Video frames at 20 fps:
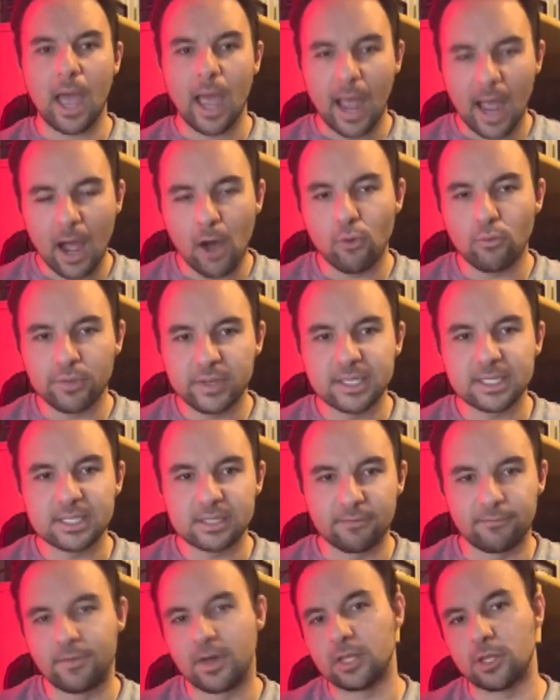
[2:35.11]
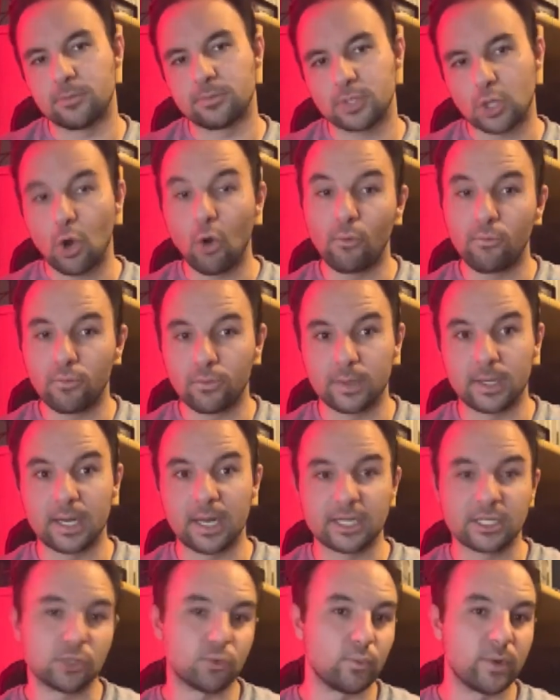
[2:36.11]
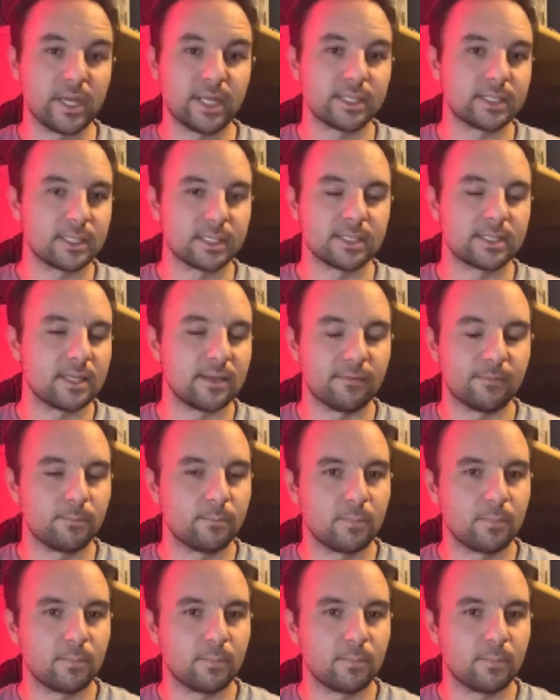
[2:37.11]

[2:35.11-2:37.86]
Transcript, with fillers: how this develops over the next week since the,